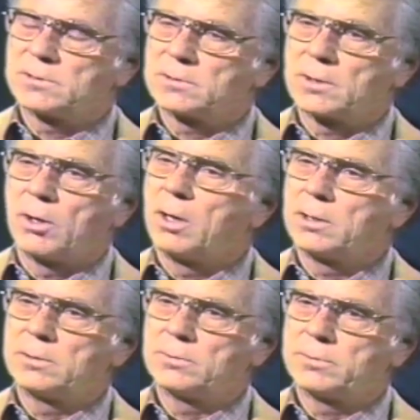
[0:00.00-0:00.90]
are
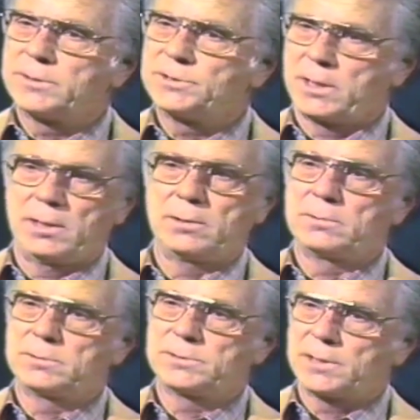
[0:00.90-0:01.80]
gone or in jail
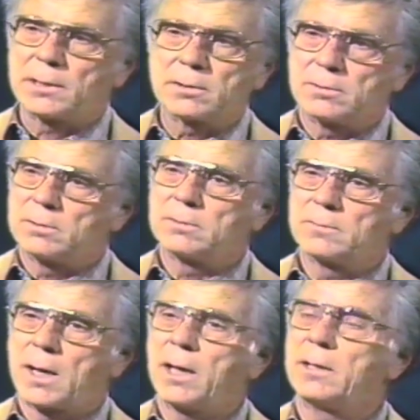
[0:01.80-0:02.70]
or sick or
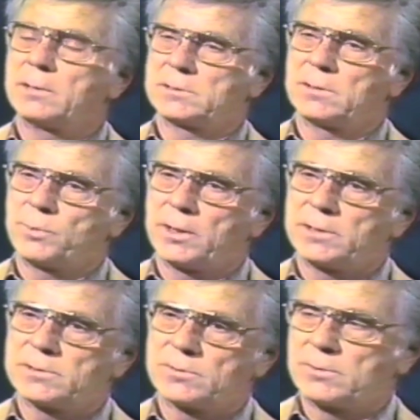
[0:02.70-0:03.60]
hiding
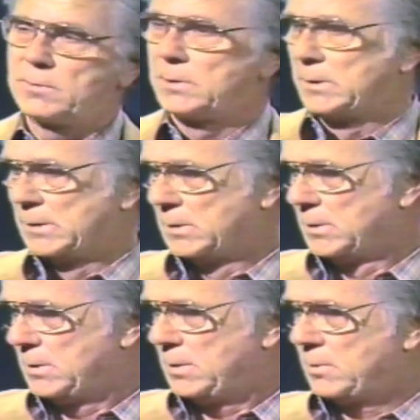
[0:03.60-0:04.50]
someplace or
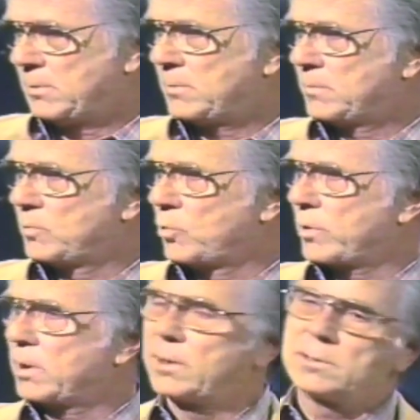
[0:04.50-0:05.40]

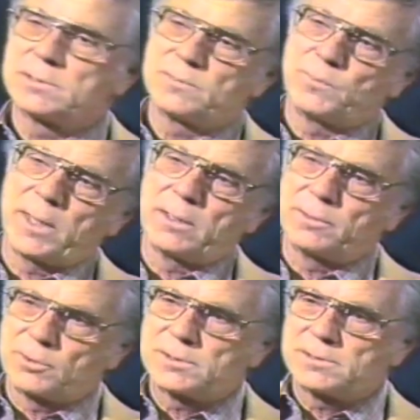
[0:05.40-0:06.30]
working as male
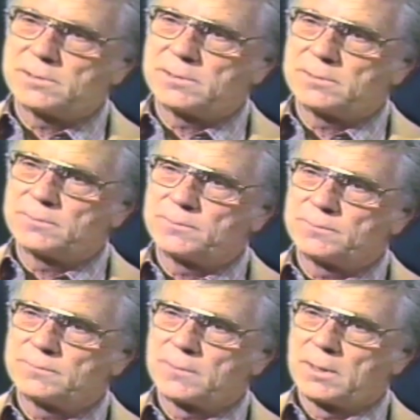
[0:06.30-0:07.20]
nurses in
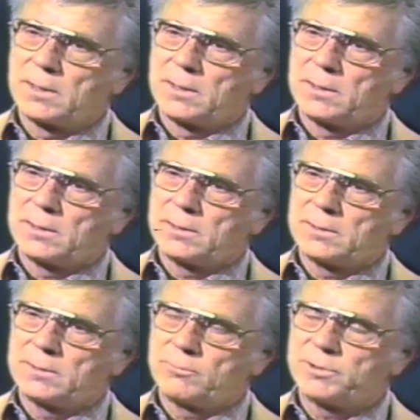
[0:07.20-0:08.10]

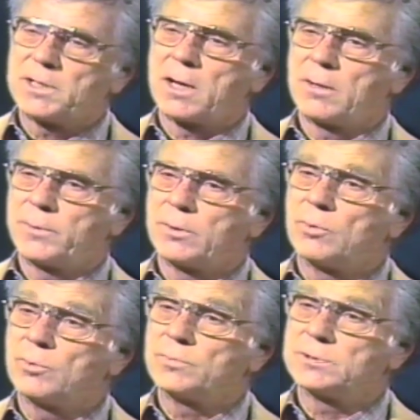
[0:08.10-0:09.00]
retirement
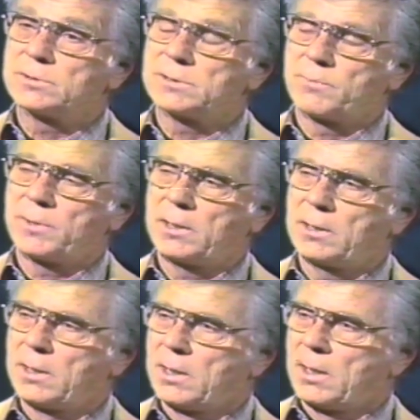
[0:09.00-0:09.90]
homes or
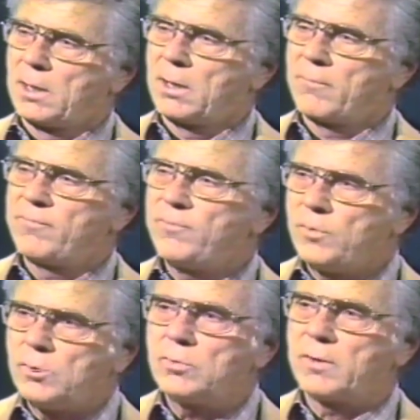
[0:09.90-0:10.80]
something. A
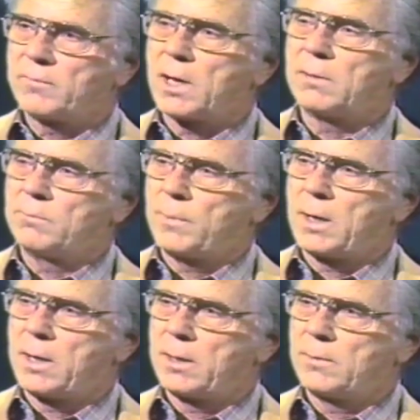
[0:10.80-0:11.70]
few have gotten
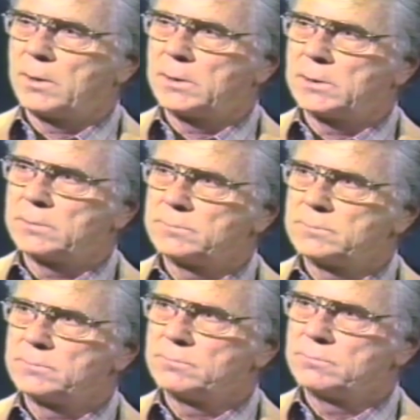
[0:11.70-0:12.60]
by.
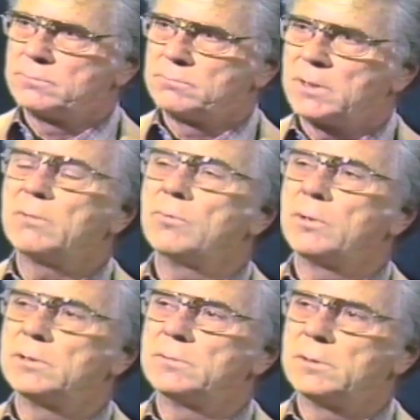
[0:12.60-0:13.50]
Mickey
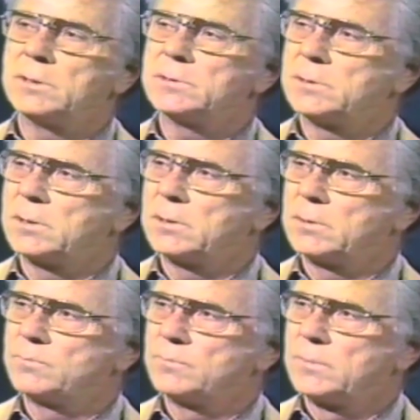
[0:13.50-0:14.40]
Rooney is a